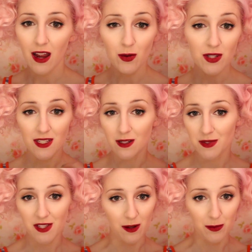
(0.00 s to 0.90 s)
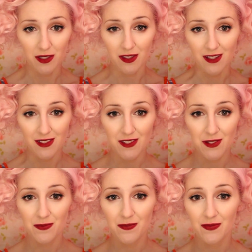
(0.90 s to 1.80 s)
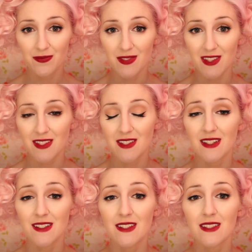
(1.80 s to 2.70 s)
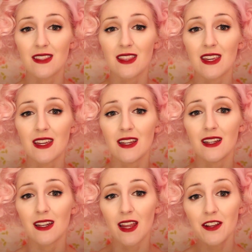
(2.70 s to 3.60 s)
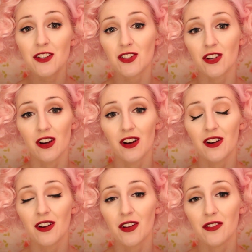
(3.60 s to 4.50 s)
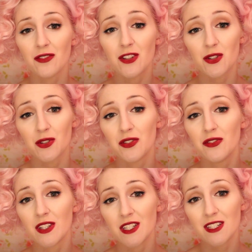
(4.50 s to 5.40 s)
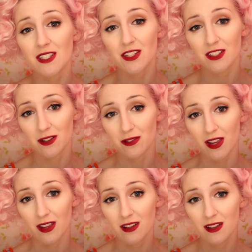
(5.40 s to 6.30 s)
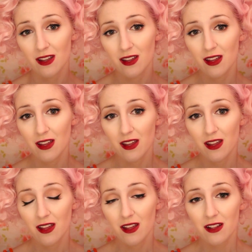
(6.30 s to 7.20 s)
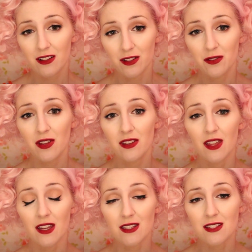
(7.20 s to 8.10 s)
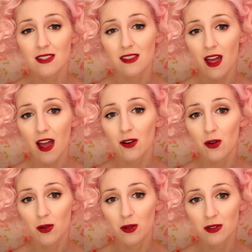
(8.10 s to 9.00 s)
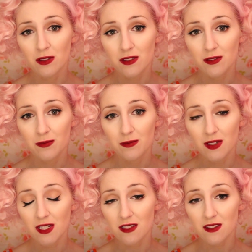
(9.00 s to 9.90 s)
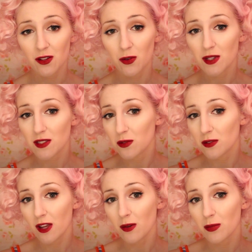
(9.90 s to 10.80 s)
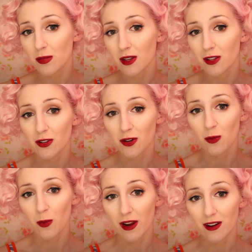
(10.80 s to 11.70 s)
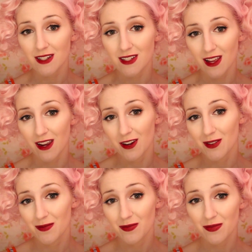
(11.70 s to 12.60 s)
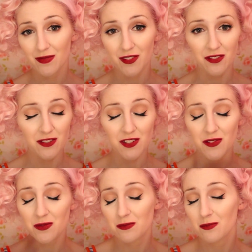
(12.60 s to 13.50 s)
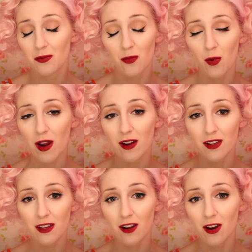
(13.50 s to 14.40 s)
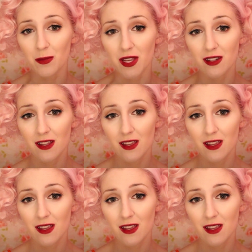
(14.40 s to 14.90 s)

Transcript: I wasn't upset about this. This is the nature of true vintage clothing. Clothing that is that old doesn't always hold up under wear and tear of just wearing a garment.